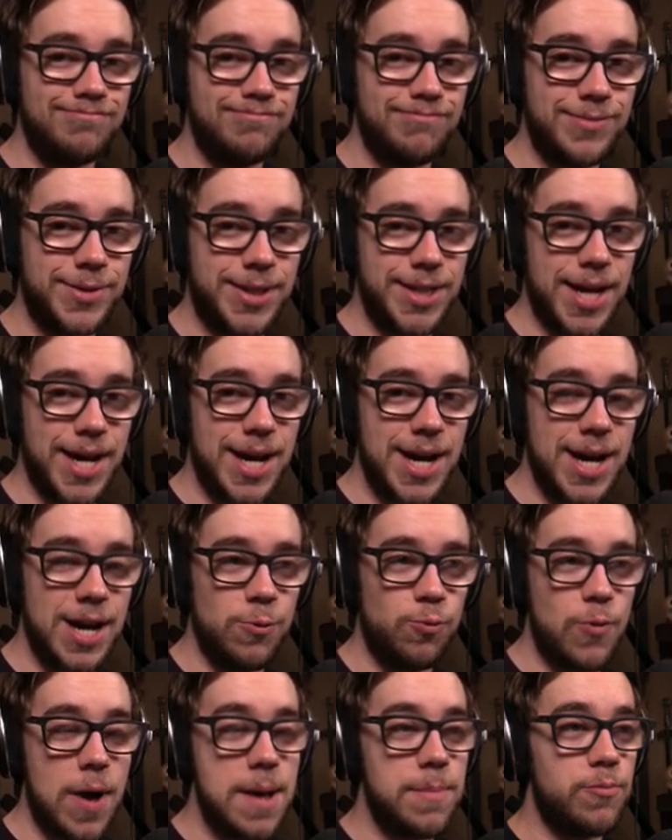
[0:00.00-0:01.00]
It's a
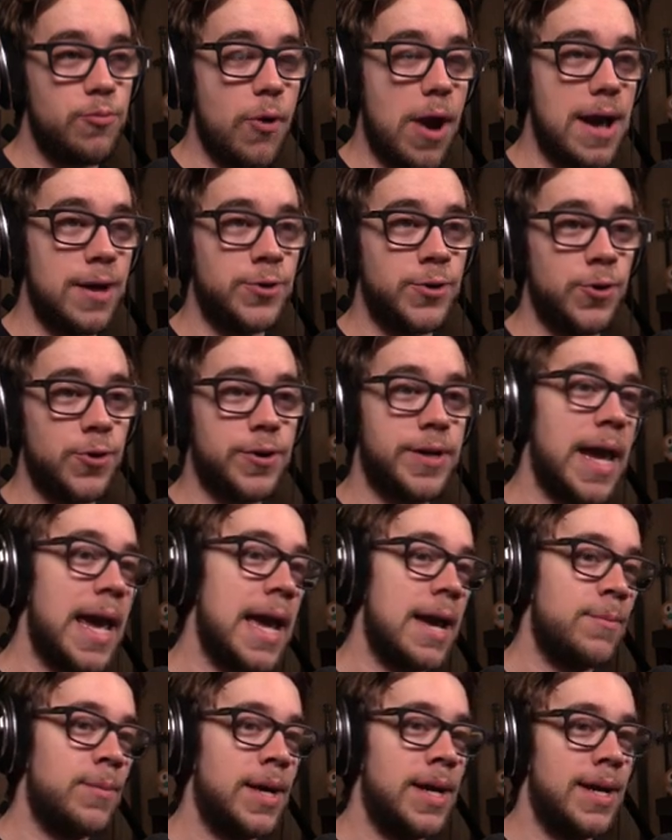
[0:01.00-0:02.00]
web browser
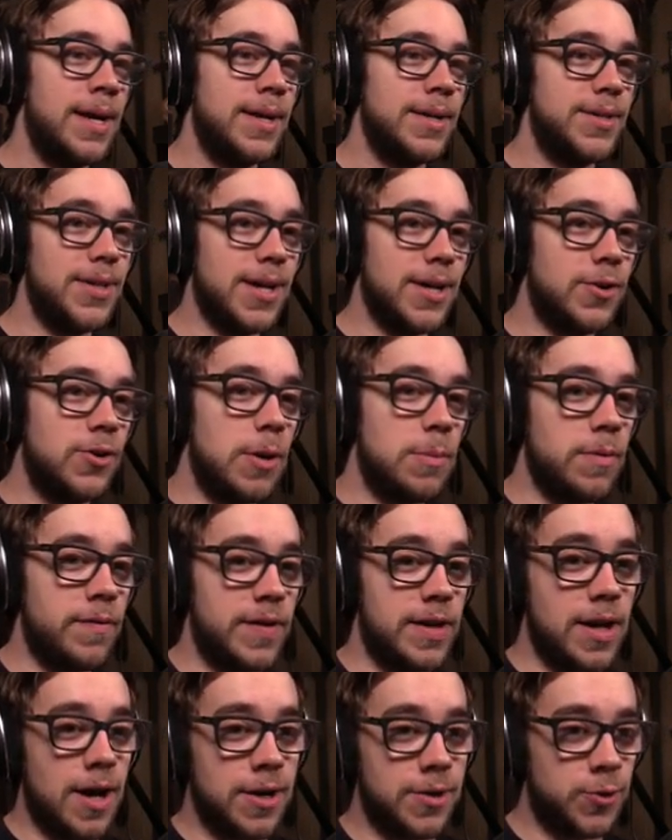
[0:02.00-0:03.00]
game. Saw a clip of
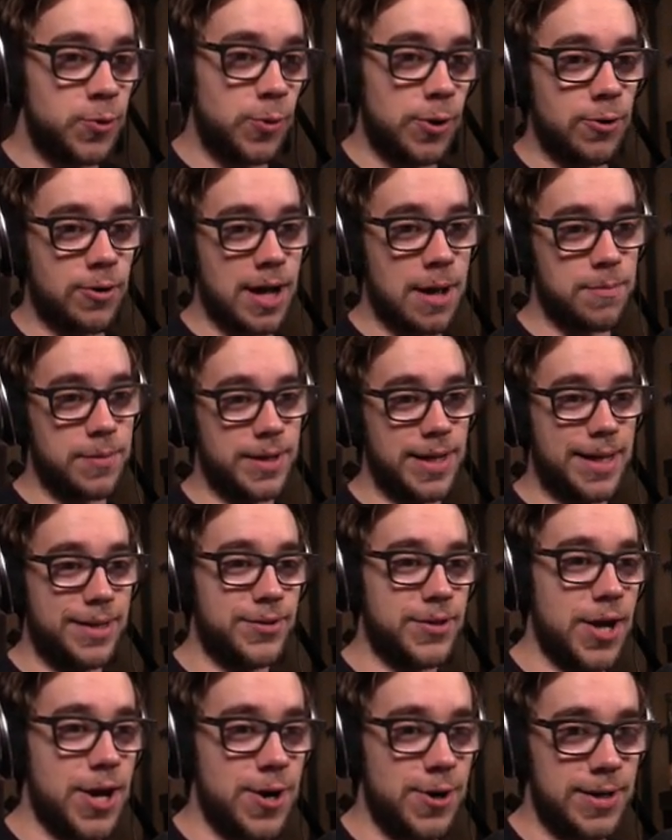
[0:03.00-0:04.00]
it on Twitter a couple days
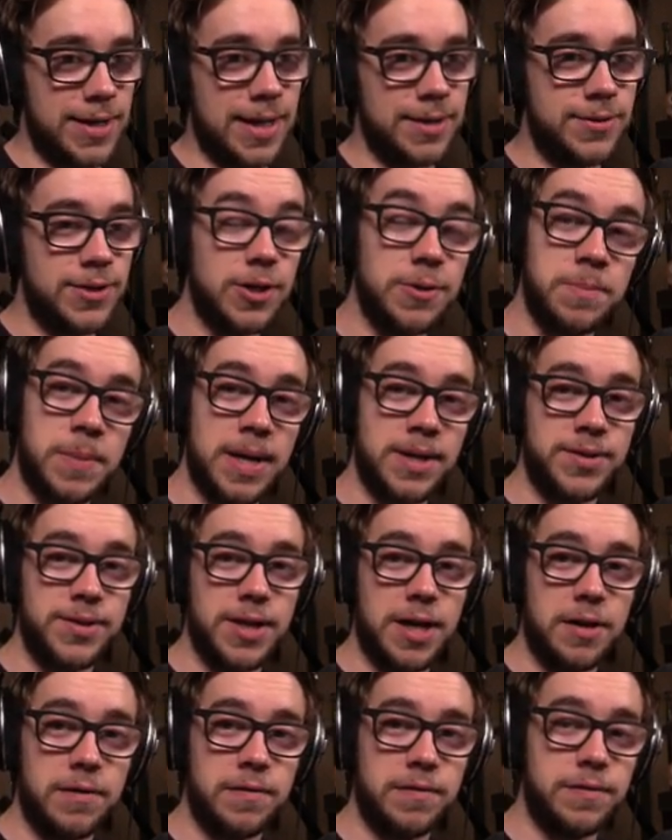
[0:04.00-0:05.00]
ago and I told
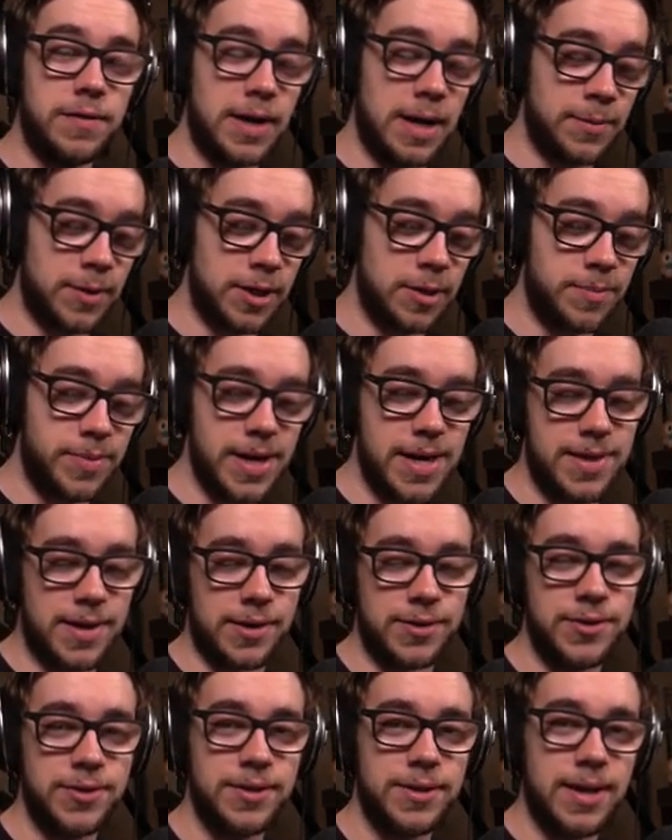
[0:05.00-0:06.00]
myself I'm going to play
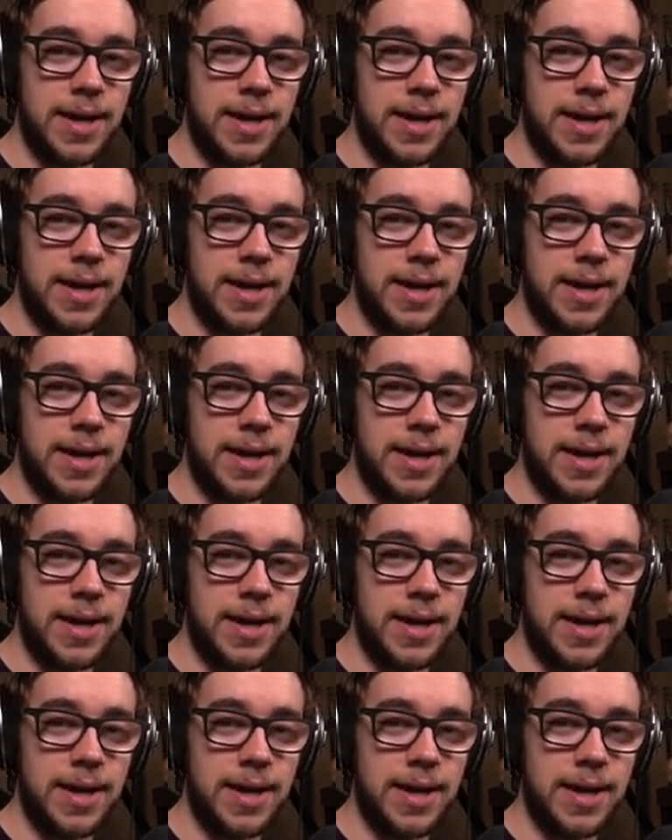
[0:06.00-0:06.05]
this.